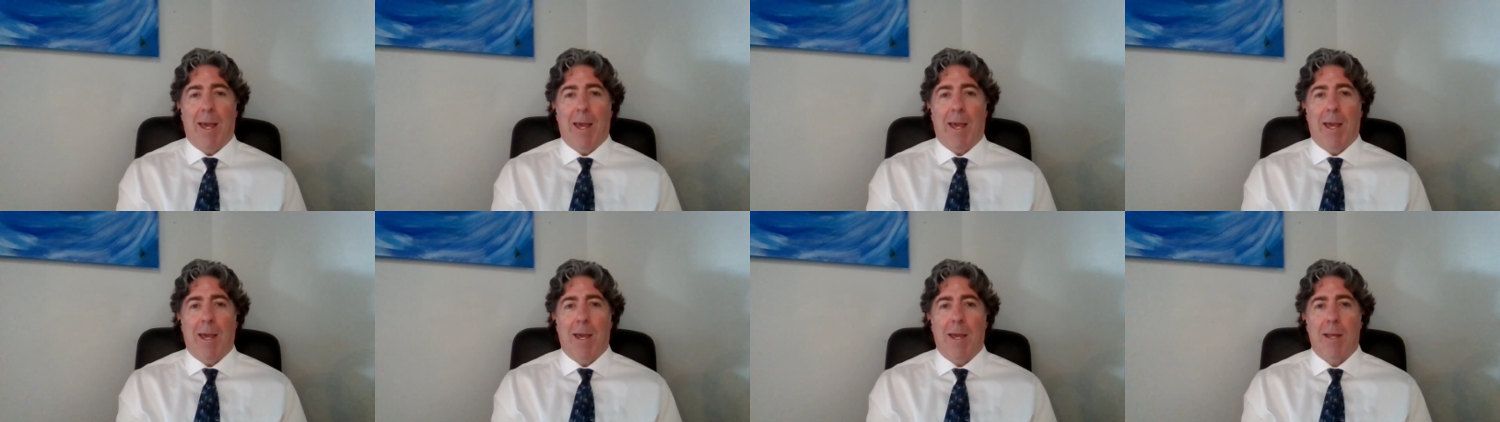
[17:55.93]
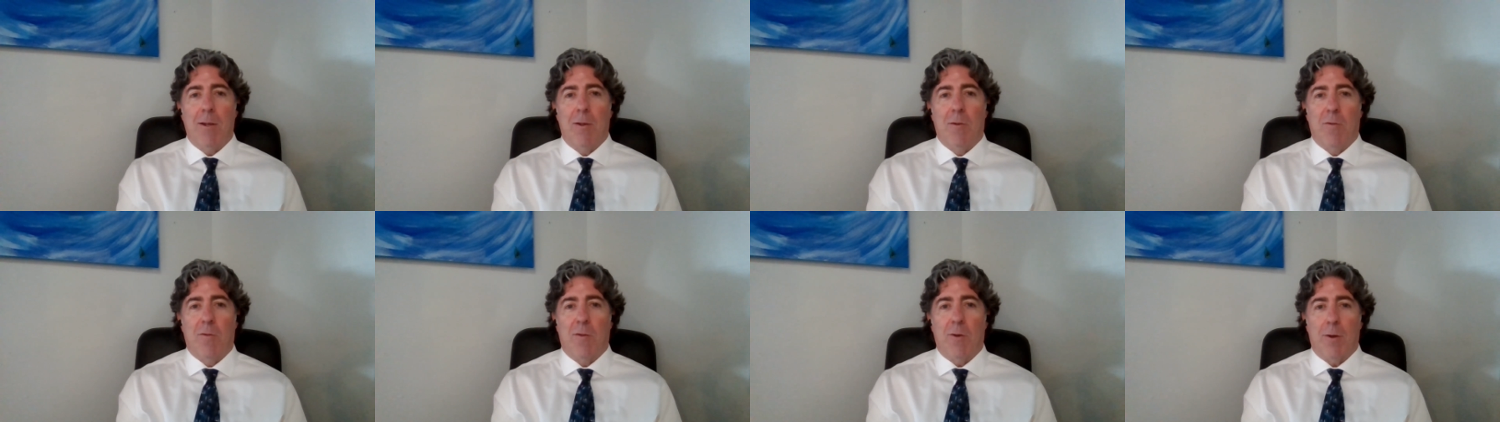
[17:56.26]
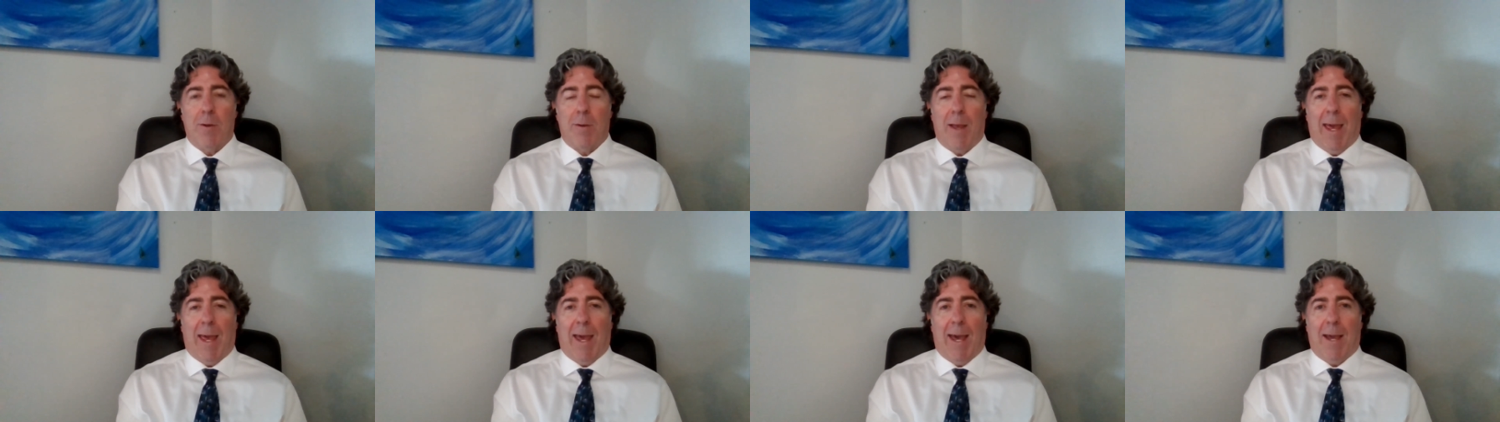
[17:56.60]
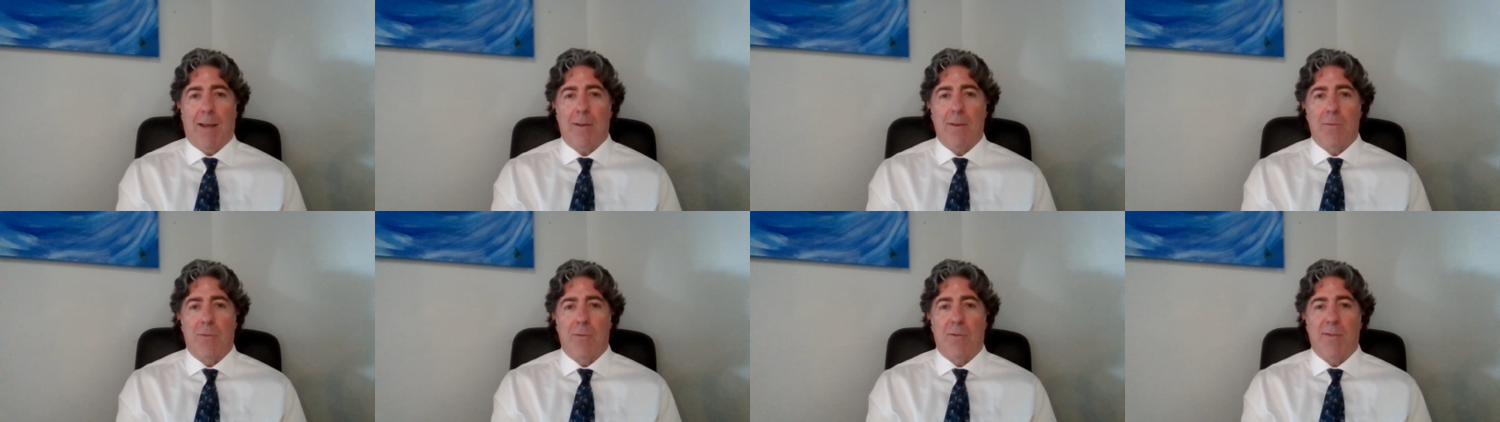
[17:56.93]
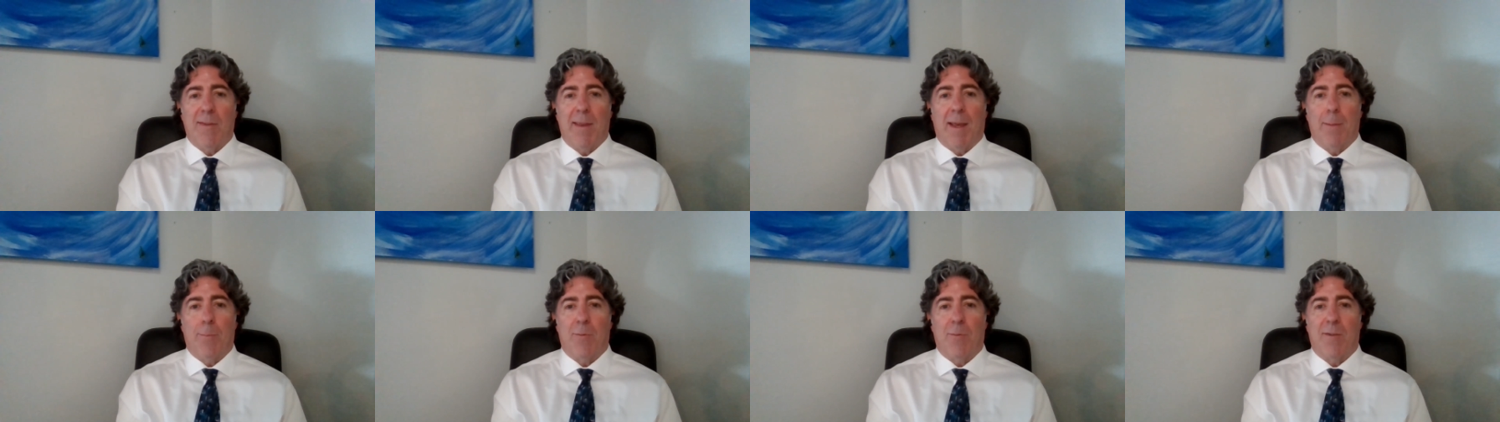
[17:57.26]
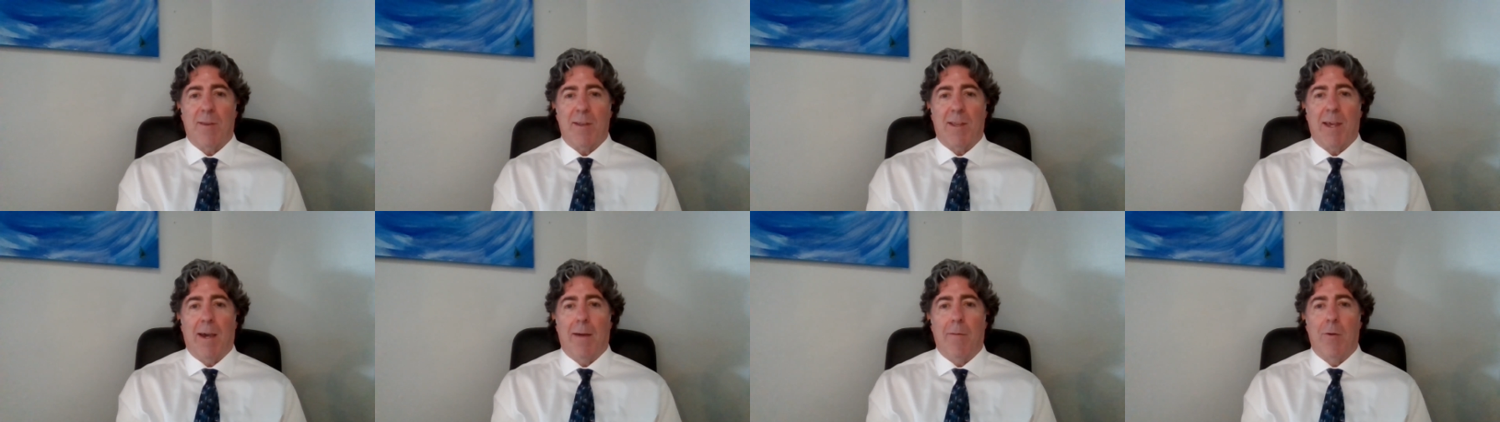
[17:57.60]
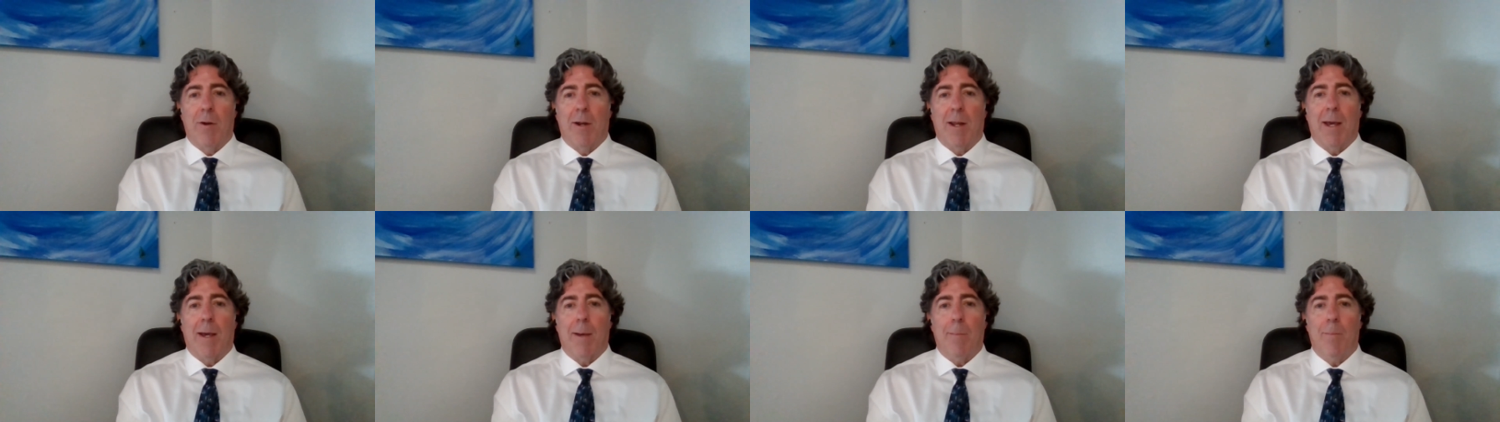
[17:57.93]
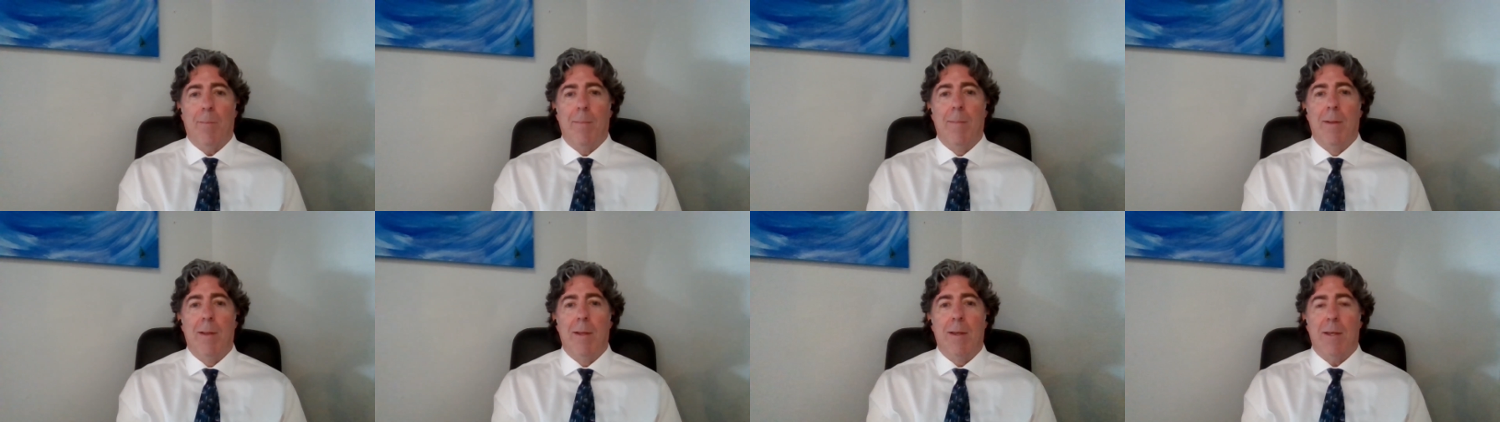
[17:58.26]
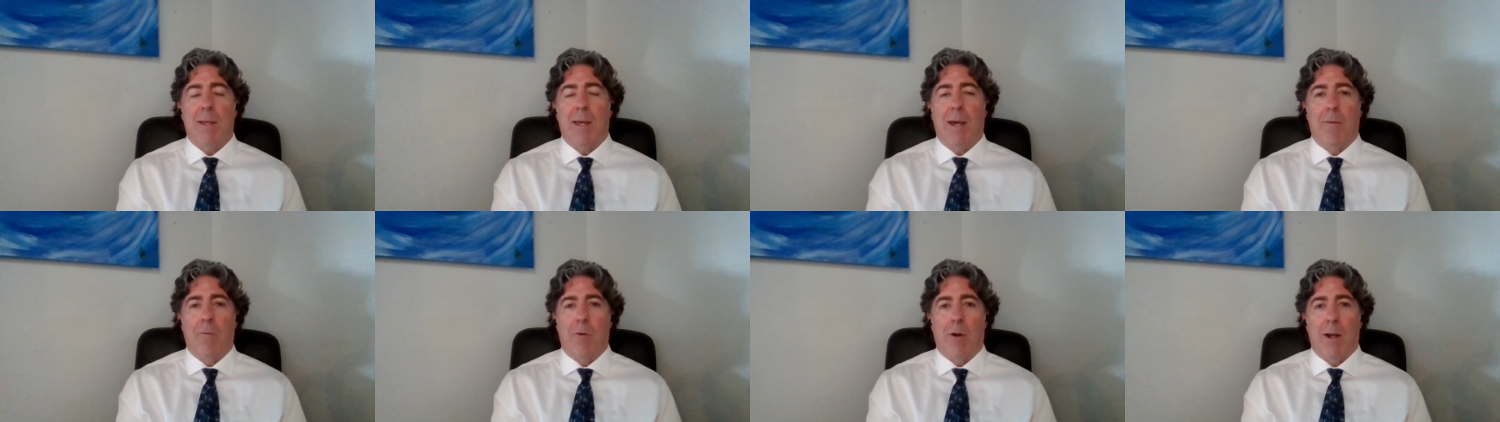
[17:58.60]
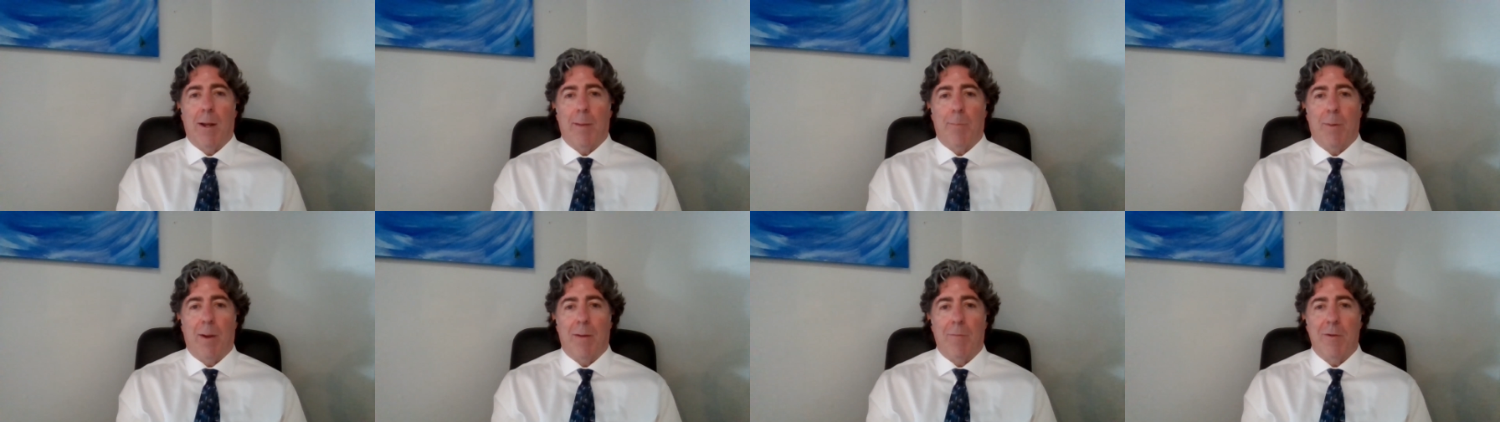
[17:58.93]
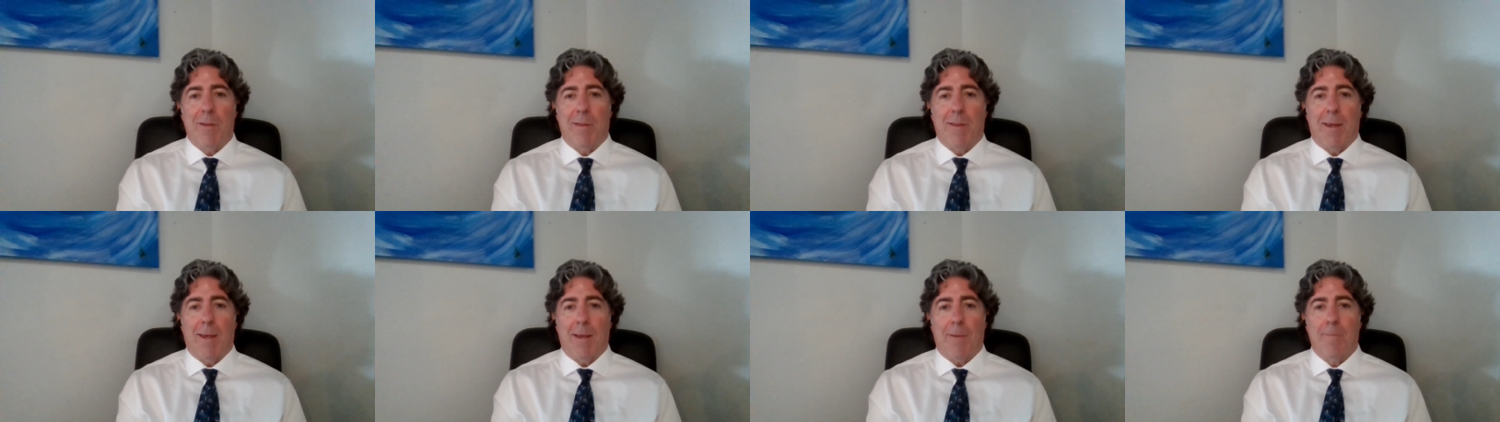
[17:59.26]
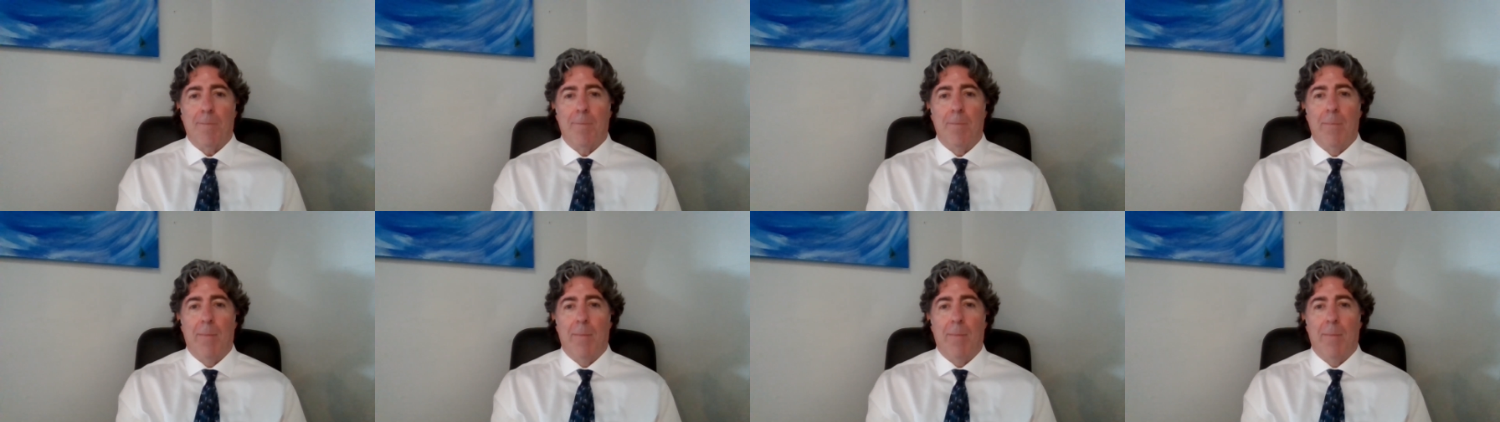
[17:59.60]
and took active steps to cover up everything.